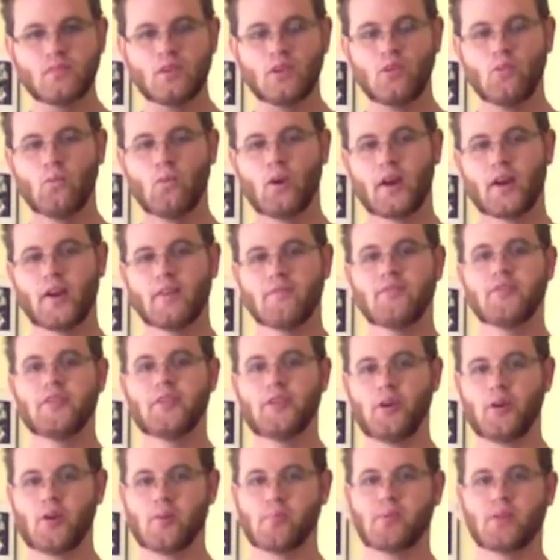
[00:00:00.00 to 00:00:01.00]
Whatever
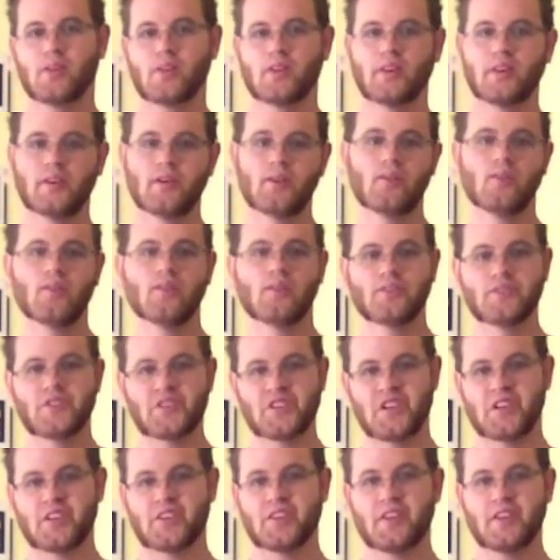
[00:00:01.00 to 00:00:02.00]
your political
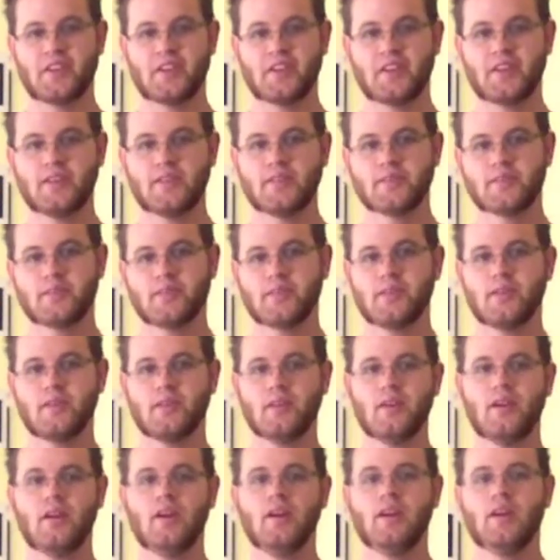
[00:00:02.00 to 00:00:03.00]
agenda is
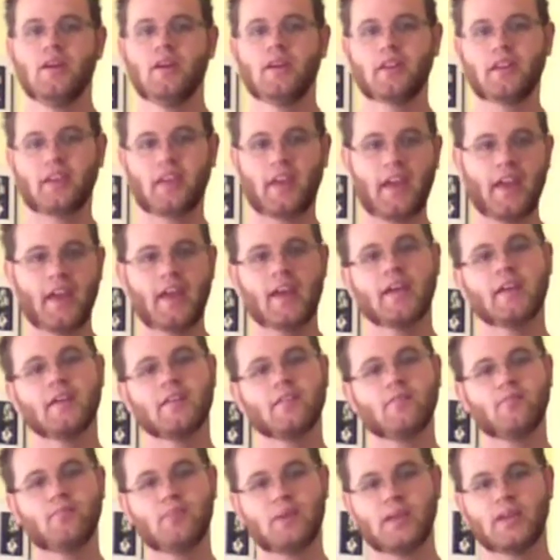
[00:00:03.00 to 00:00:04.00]

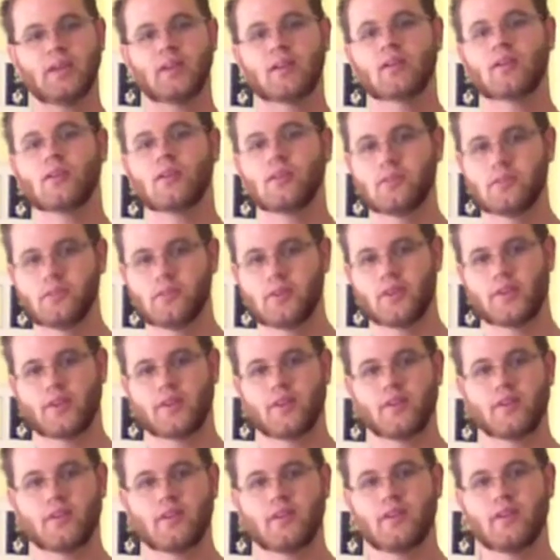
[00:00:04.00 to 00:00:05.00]
can be included
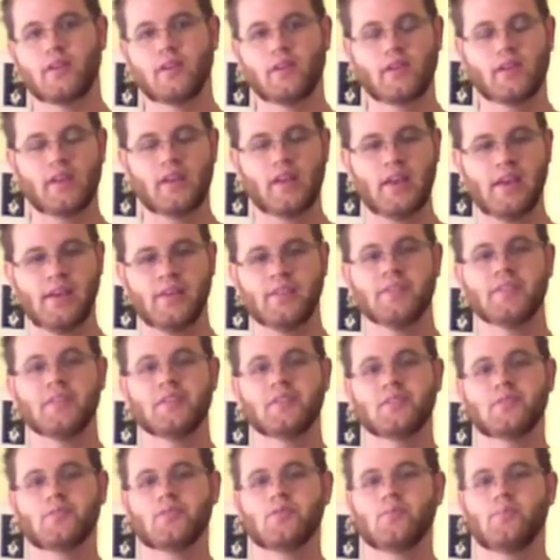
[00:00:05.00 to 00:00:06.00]
in
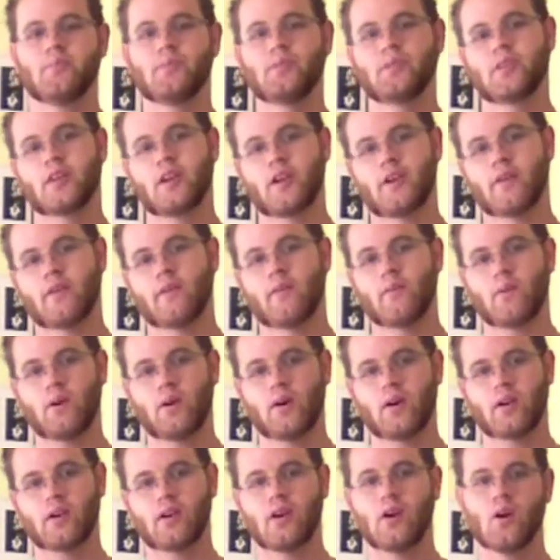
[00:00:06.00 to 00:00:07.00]
this open carry
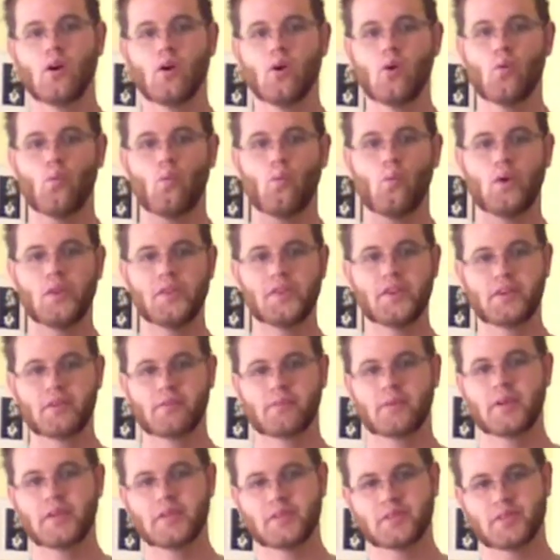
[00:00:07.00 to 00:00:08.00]
walk within
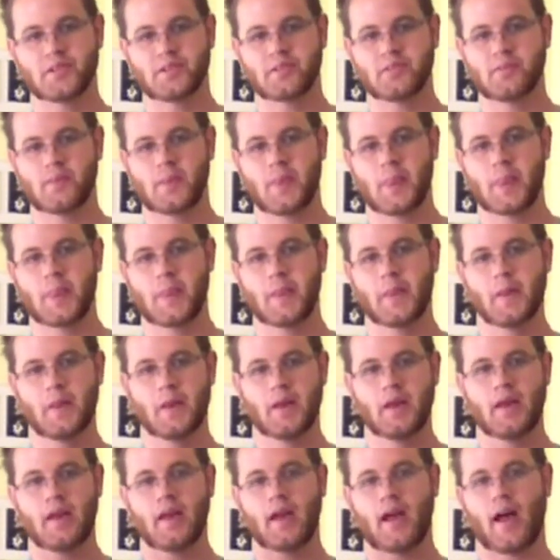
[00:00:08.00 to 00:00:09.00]
reason.
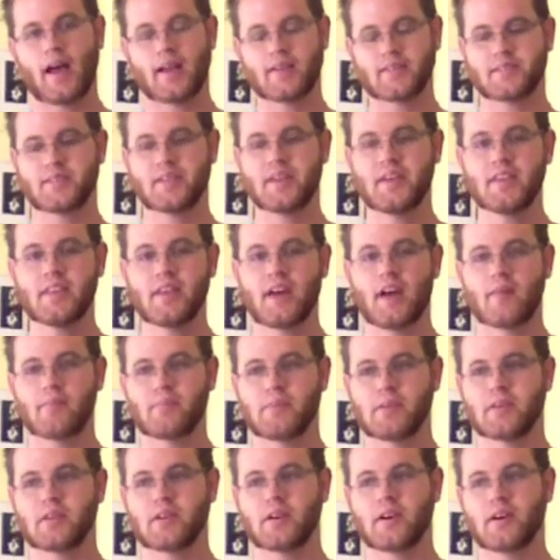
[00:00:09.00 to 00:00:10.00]
I say that
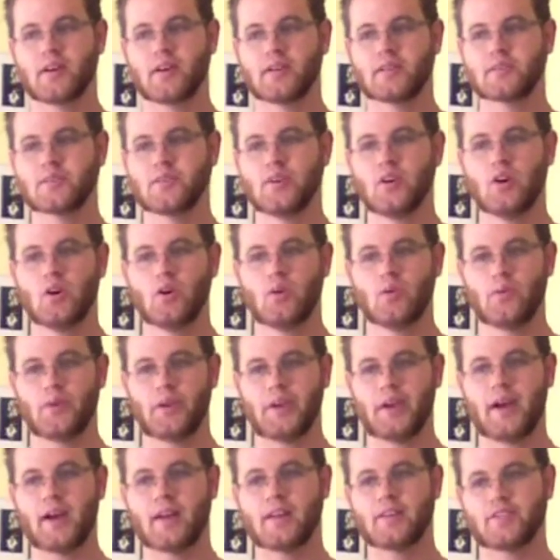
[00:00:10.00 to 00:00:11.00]
because we
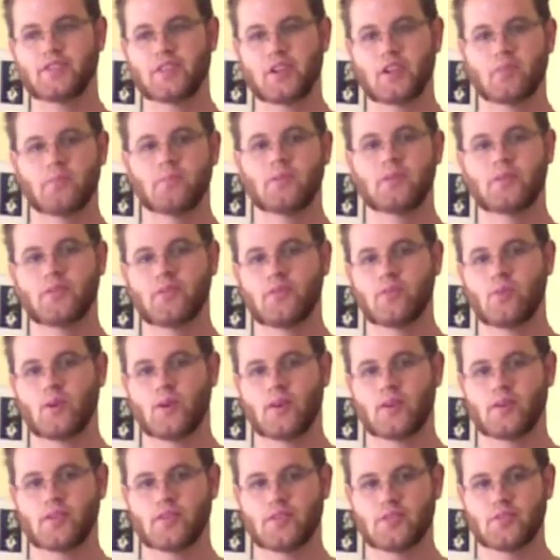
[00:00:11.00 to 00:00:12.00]
had a gentleman who
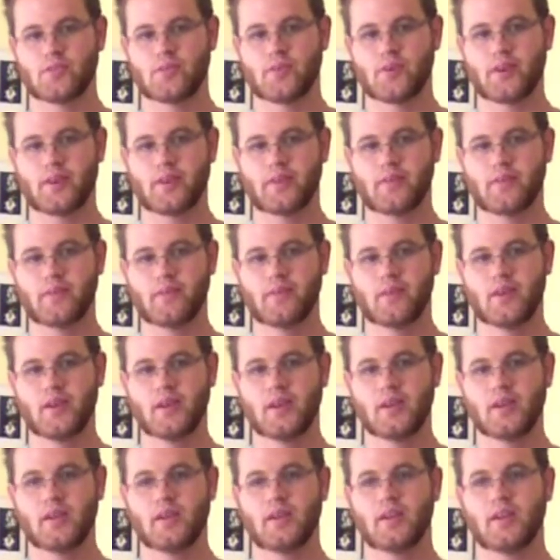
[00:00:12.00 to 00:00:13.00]
wanted to join,
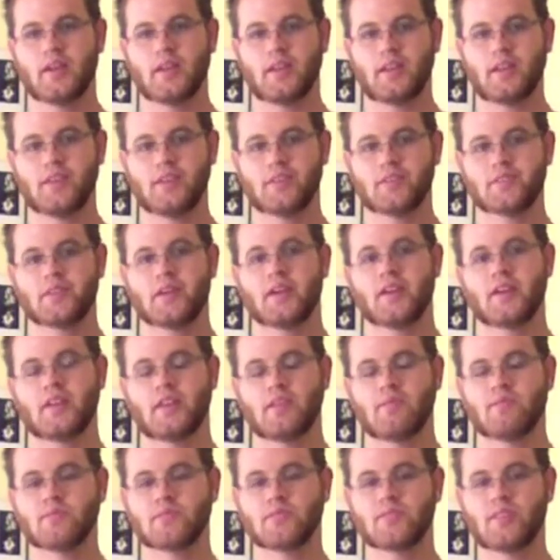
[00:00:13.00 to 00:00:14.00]
and he said he
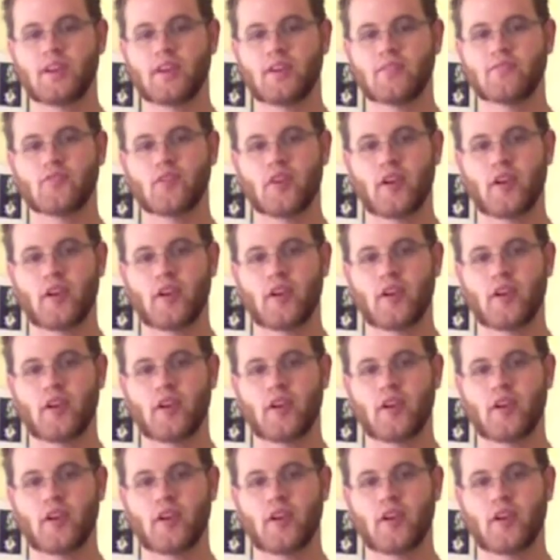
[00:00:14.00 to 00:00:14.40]
was there for